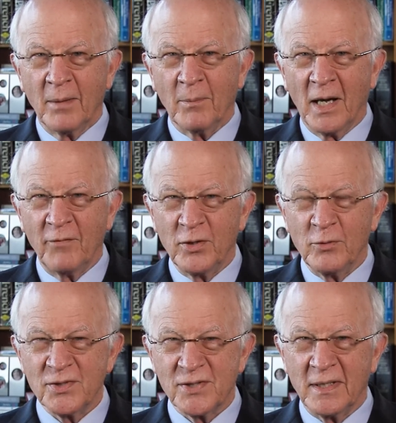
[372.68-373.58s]
My
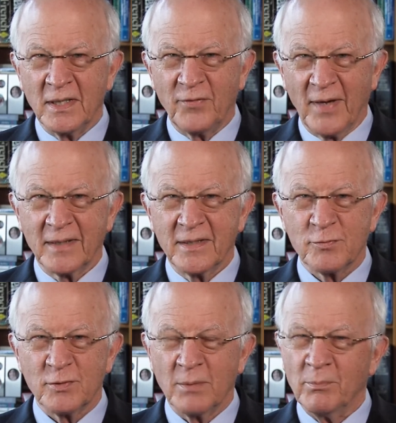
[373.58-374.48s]
view is that, in fact,
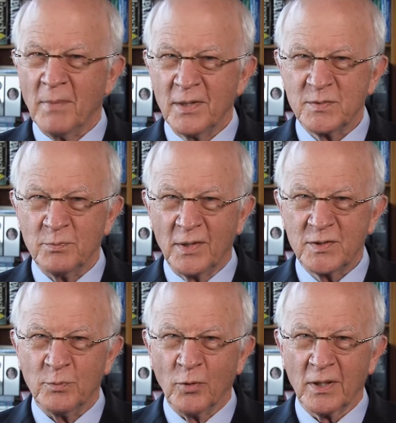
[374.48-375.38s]
this was a much,
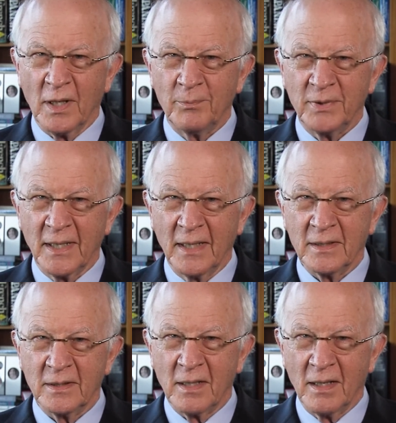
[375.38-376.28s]
much more
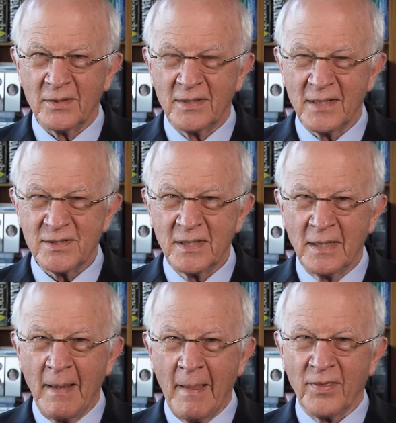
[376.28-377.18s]
complicated contest
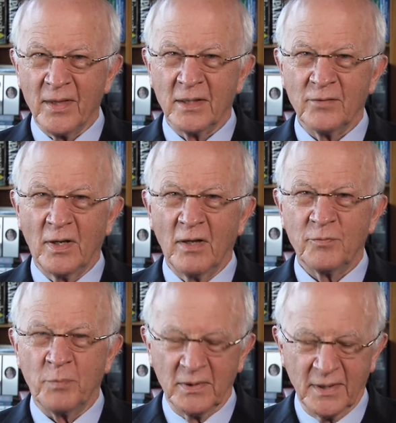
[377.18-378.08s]
that
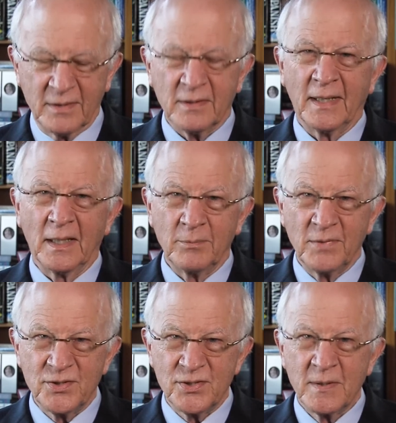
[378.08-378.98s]
involved political
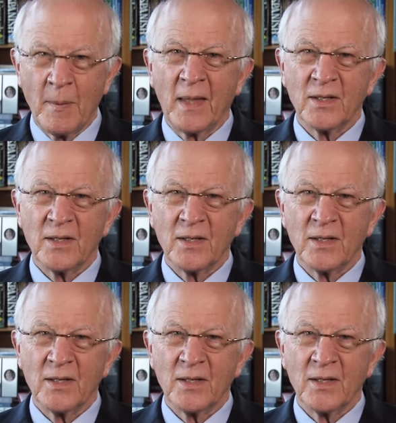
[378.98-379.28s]
elements,